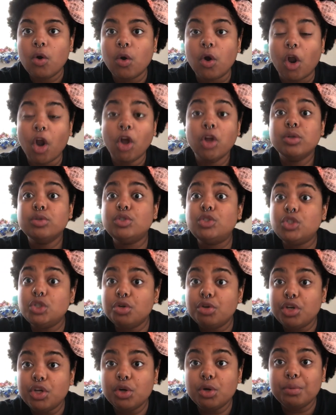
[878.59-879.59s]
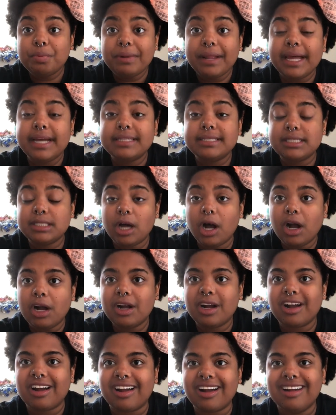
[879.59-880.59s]
Or do you play
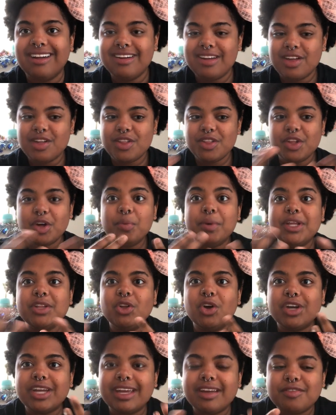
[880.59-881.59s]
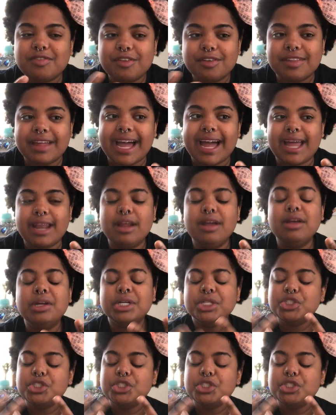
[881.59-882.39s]
soccer? they'll be looking for that.